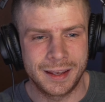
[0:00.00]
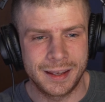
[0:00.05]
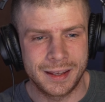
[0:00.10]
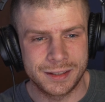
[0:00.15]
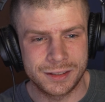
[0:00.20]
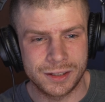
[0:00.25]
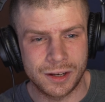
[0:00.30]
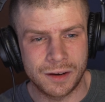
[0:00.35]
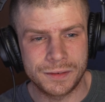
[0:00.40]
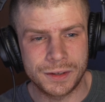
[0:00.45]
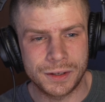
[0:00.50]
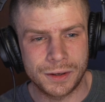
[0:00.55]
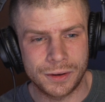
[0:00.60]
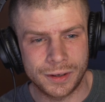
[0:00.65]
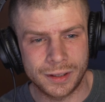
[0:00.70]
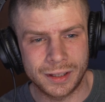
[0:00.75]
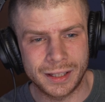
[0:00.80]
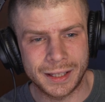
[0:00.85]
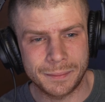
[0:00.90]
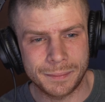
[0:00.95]
So if you go to
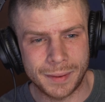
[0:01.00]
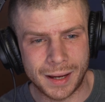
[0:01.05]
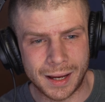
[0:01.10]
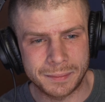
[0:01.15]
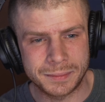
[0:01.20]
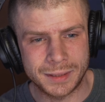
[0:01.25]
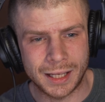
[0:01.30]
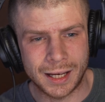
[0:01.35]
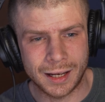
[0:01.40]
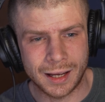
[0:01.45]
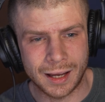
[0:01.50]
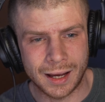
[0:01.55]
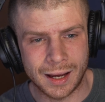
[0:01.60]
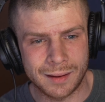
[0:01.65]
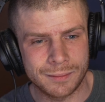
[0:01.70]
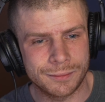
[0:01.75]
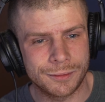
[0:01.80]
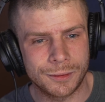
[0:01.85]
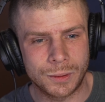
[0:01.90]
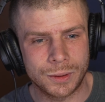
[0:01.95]

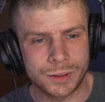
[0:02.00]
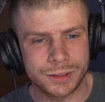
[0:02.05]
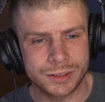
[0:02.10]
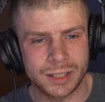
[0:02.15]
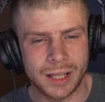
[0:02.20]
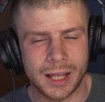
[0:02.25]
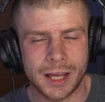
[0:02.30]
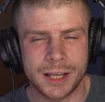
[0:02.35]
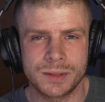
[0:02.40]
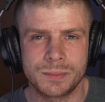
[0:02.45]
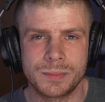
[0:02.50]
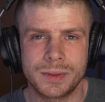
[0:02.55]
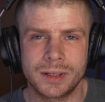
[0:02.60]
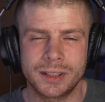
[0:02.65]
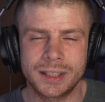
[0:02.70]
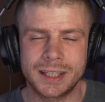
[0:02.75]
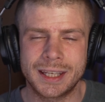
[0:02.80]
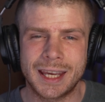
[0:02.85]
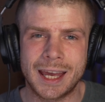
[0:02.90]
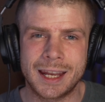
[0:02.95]

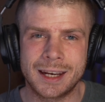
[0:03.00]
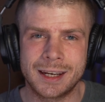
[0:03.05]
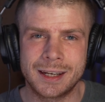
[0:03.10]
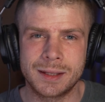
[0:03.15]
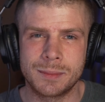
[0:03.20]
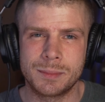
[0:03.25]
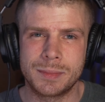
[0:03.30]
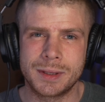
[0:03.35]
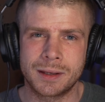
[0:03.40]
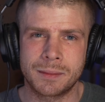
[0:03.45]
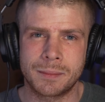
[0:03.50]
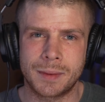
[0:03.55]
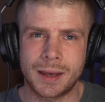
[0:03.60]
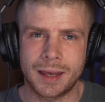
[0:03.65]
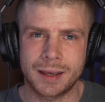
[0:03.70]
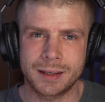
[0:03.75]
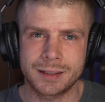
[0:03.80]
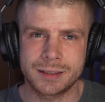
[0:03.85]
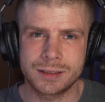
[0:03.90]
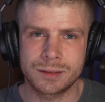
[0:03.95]
linkpop.com/Billy Kennedy
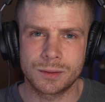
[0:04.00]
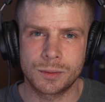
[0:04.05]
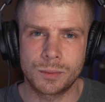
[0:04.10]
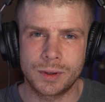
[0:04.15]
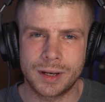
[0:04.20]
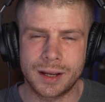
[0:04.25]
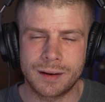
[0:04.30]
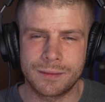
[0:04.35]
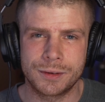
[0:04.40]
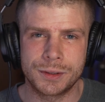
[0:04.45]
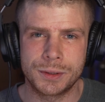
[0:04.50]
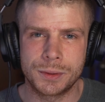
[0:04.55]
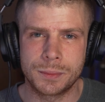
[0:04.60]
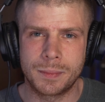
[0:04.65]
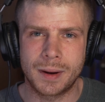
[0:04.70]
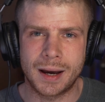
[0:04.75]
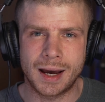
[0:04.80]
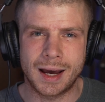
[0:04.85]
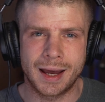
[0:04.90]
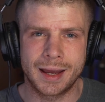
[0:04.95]
BMX, whatever you
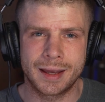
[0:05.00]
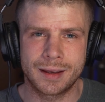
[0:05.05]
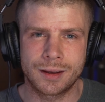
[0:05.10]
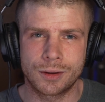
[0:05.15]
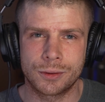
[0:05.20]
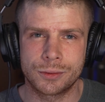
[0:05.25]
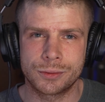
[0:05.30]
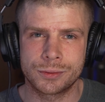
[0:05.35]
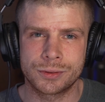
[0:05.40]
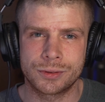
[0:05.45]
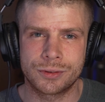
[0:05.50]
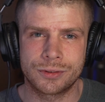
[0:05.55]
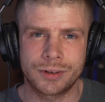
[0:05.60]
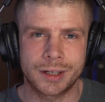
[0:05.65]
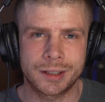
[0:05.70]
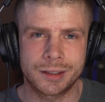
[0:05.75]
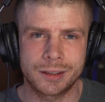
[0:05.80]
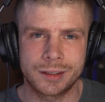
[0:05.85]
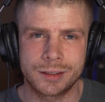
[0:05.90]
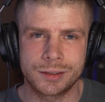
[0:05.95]
buy goes
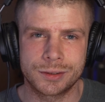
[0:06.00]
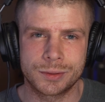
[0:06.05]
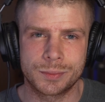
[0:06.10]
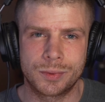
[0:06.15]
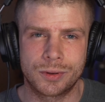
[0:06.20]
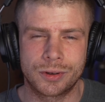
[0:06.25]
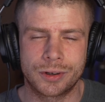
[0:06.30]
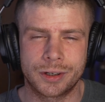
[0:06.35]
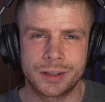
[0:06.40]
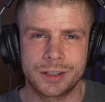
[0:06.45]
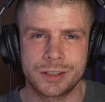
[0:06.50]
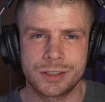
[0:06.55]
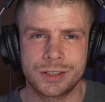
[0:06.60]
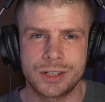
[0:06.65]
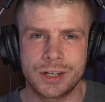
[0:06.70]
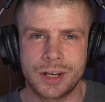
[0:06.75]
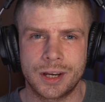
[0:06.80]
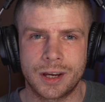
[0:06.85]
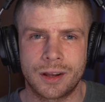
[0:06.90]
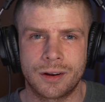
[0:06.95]
directly to supporting this
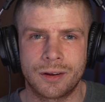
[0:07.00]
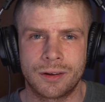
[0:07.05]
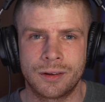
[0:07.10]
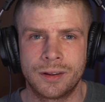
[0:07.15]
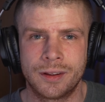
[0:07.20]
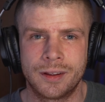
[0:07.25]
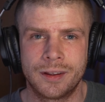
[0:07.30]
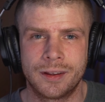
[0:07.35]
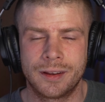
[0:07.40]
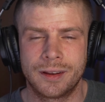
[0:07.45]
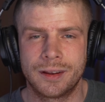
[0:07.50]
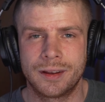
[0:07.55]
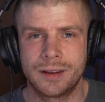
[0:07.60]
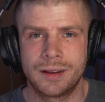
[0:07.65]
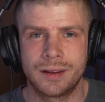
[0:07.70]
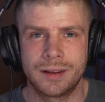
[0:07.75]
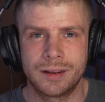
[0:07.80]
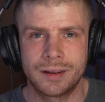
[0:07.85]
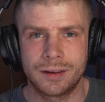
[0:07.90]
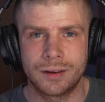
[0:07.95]
channel.
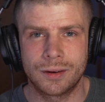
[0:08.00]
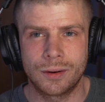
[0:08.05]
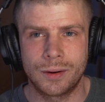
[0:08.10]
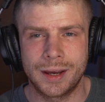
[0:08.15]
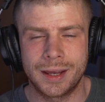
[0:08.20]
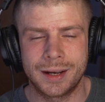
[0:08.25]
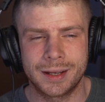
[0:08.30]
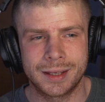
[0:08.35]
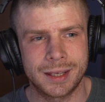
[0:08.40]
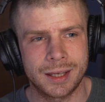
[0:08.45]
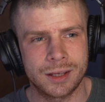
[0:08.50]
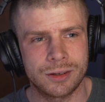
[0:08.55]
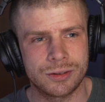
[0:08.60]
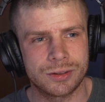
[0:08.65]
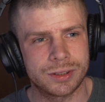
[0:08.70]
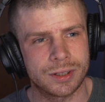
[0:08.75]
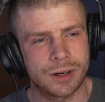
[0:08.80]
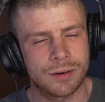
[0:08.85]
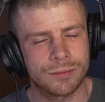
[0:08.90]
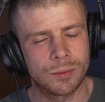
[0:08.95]
Go ahead and get
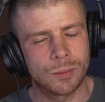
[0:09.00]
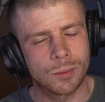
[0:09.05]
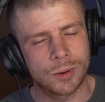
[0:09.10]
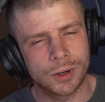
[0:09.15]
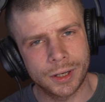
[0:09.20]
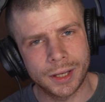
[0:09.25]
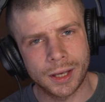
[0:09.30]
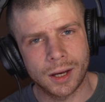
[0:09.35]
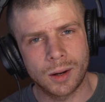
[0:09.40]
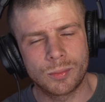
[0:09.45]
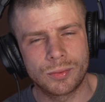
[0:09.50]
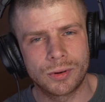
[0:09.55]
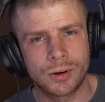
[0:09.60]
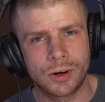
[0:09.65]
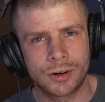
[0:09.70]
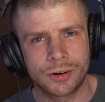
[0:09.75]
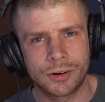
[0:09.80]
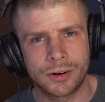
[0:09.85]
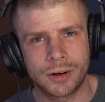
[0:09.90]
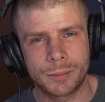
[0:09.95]
yourself a workout
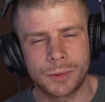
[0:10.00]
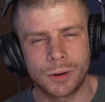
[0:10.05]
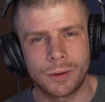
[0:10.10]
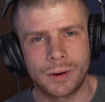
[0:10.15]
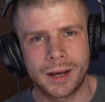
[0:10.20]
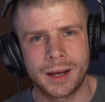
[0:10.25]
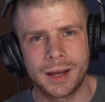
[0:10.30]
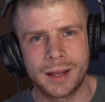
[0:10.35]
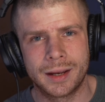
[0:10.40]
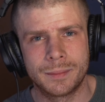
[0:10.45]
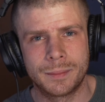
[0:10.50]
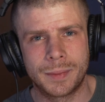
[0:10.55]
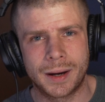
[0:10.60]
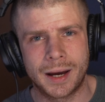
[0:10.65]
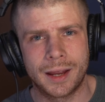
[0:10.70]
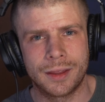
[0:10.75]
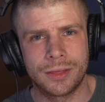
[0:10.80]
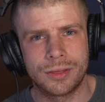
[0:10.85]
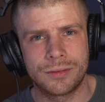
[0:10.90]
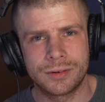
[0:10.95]
program. Go ahead,
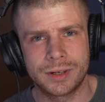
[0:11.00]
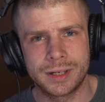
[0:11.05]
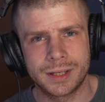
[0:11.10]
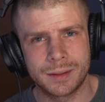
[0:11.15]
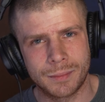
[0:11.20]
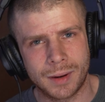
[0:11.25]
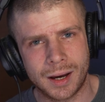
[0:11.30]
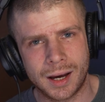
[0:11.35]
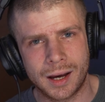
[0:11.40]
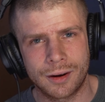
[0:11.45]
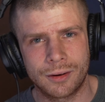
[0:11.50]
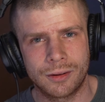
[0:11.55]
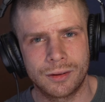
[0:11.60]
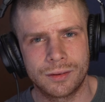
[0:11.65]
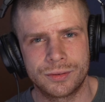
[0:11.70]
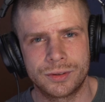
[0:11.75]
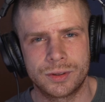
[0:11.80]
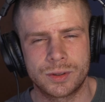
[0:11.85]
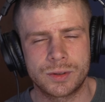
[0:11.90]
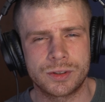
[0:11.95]
buy a 3D model if
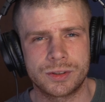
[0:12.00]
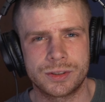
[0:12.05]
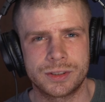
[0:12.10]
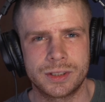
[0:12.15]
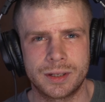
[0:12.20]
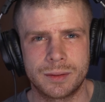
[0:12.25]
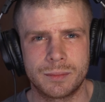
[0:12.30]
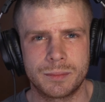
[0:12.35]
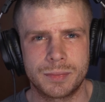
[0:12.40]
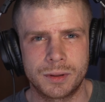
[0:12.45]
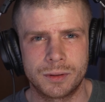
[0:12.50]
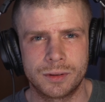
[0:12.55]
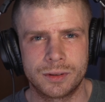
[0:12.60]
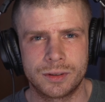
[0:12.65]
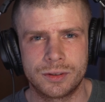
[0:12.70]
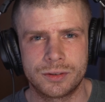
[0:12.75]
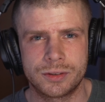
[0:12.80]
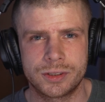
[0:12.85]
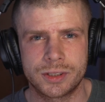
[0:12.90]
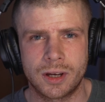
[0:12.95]
you're interested in building
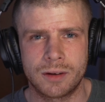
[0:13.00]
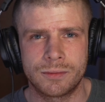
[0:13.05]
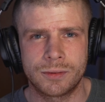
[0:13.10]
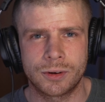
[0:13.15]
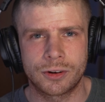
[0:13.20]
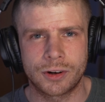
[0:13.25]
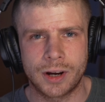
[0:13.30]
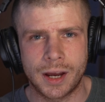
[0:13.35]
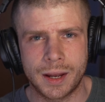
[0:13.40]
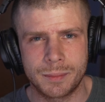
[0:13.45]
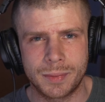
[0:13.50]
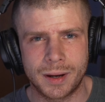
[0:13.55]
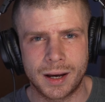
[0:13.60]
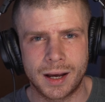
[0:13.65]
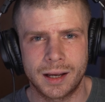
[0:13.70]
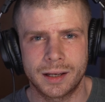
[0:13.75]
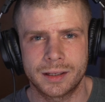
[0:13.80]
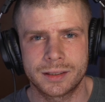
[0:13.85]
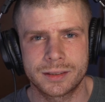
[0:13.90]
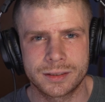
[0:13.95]
yourself a grind
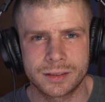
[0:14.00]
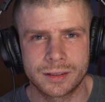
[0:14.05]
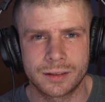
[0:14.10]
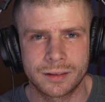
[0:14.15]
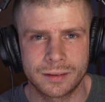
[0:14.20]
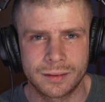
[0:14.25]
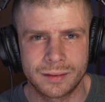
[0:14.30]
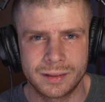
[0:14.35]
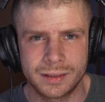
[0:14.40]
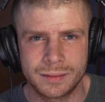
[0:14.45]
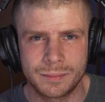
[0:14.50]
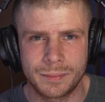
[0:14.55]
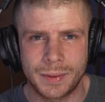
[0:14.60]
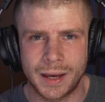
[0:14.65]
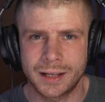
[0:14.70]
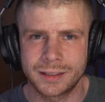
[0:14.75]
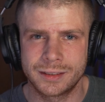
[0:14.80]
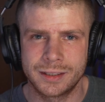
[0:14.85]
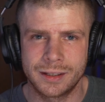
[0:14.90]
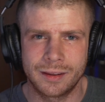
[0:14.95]
box.
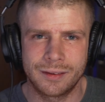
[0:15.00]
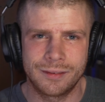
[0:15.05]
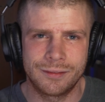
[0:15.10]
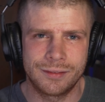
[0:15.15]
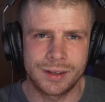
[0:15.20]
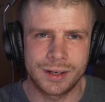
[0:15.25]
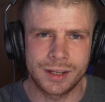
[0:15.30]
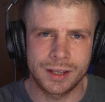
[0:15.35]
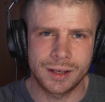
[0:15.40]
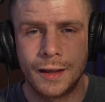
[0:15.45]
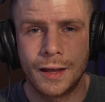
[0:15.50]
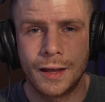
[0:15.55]
Back to the video.